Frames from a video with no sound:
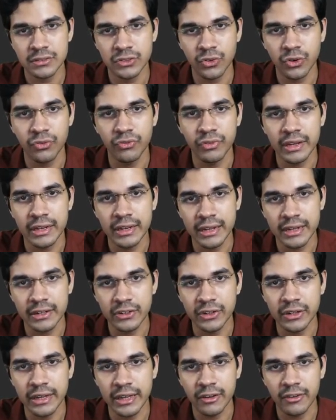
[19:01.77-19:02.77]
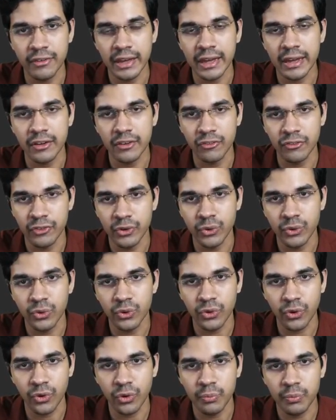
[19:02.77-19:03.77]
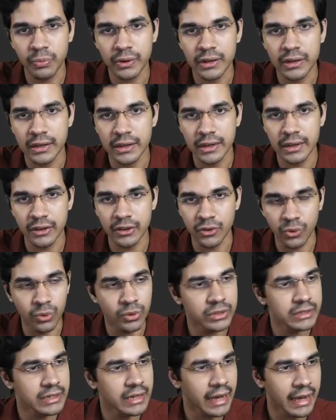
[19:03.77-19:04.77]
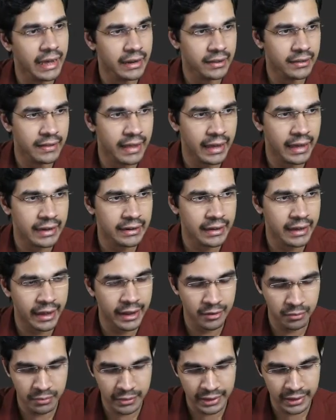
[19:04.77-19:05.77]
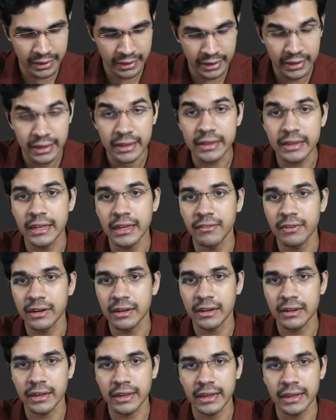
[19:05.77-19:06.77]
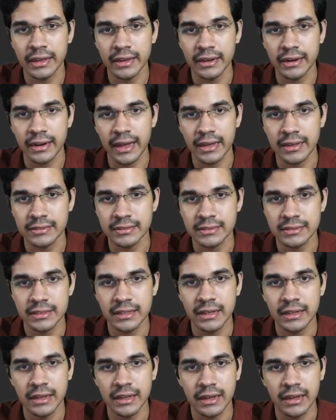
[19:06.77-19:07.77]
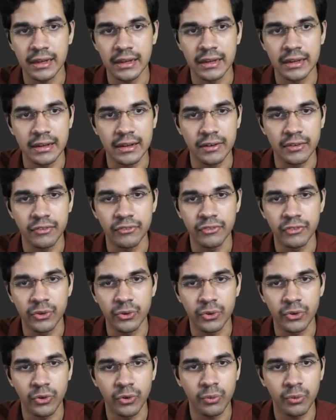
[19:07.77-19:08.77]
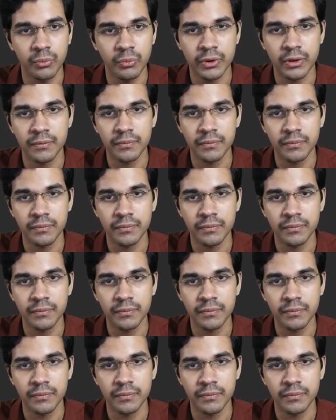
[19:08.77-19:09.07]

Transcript: So we need to give a view group a root, and that can be given here as view group